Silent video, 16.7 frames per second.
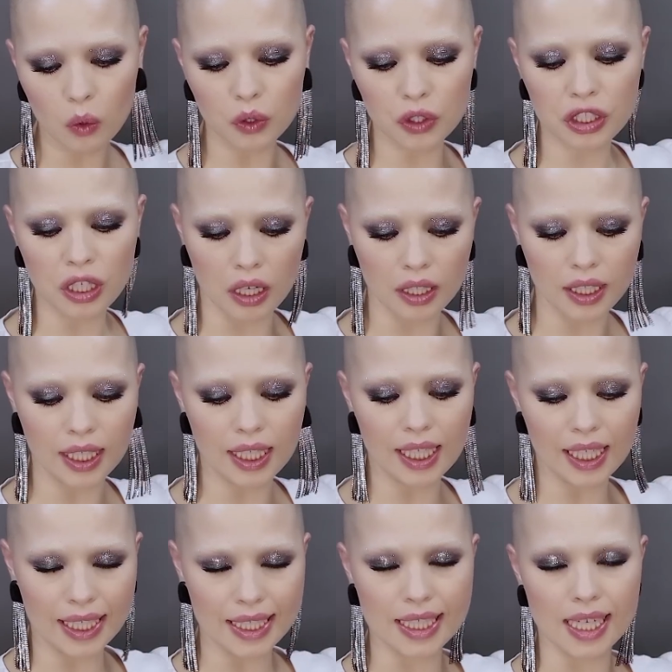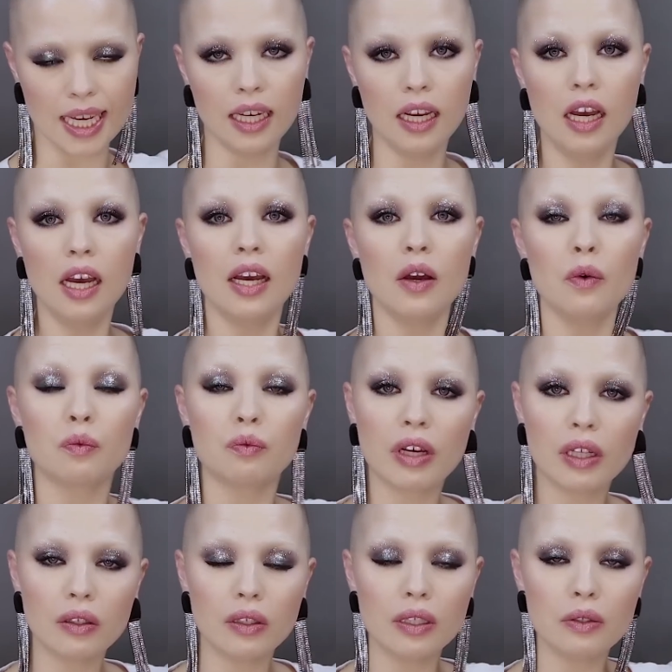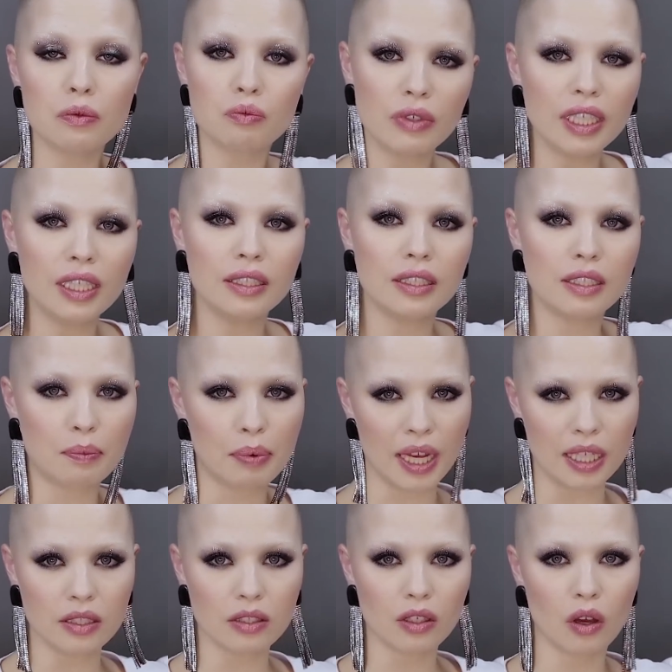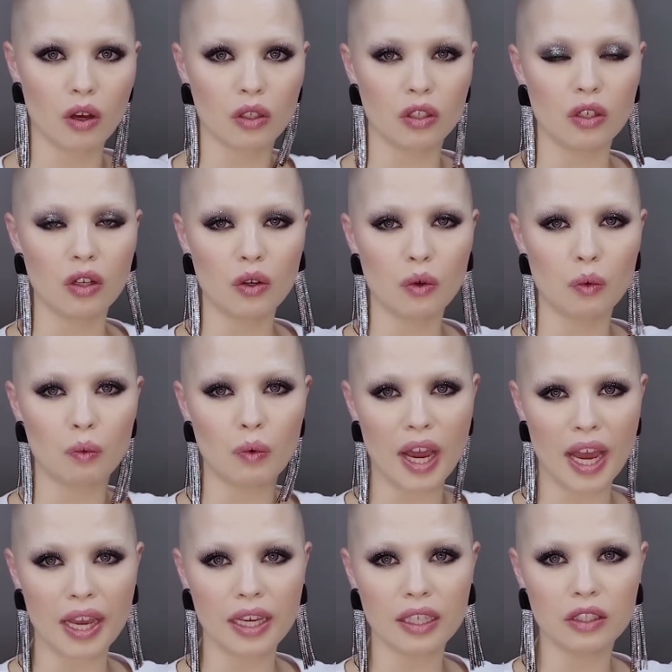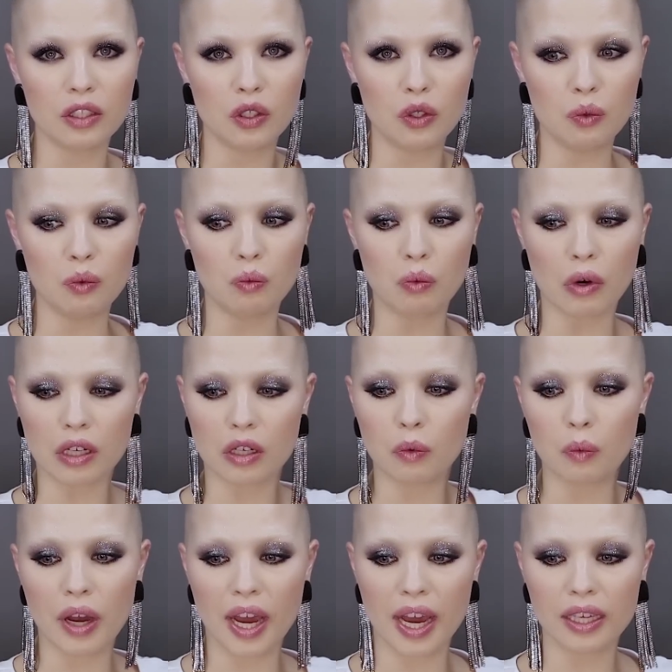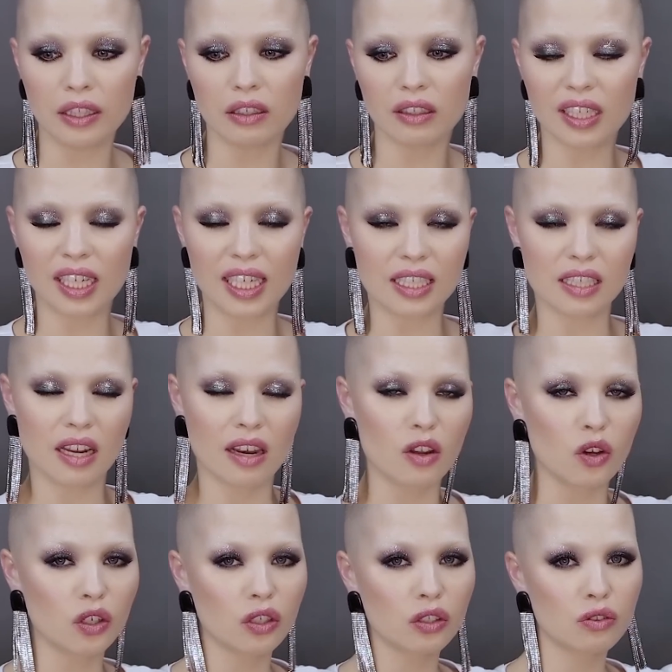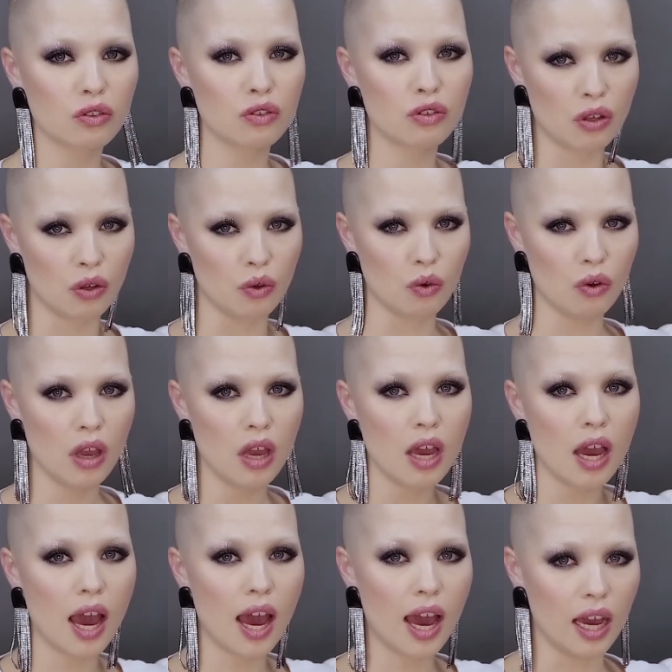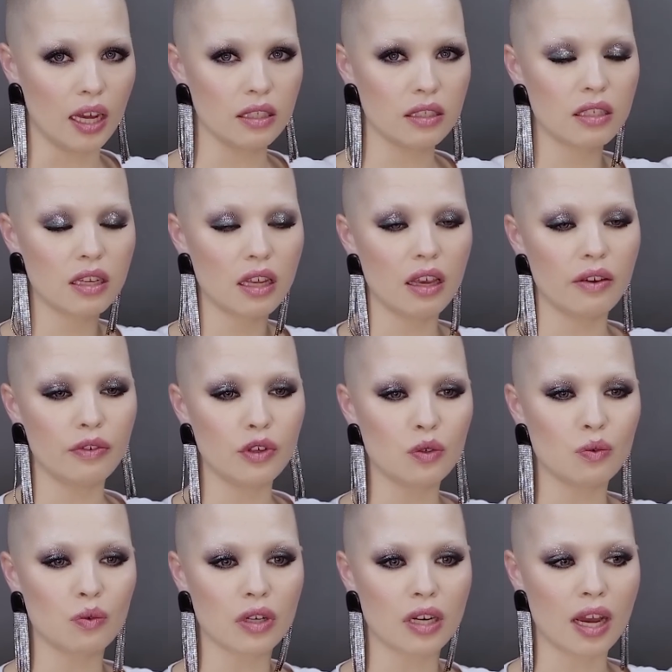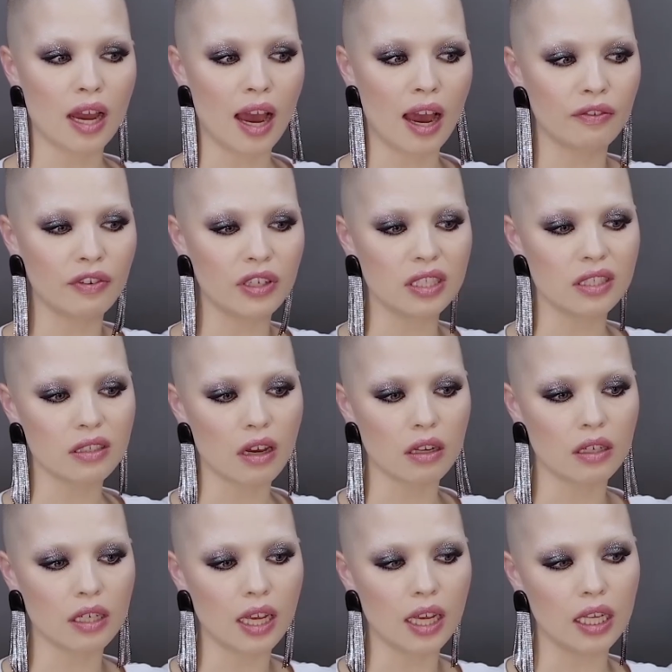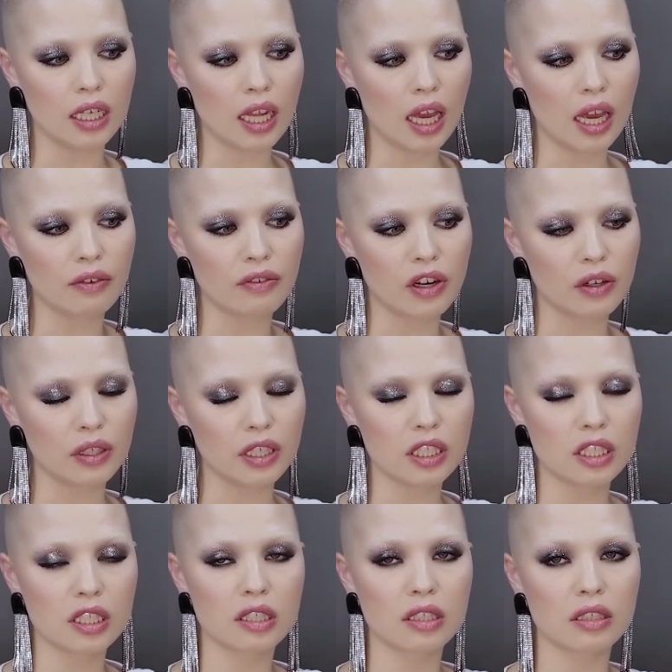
or chunky glitter? Well, it really depends on where you want to wear your glitter look to, and if you want to have it done in a very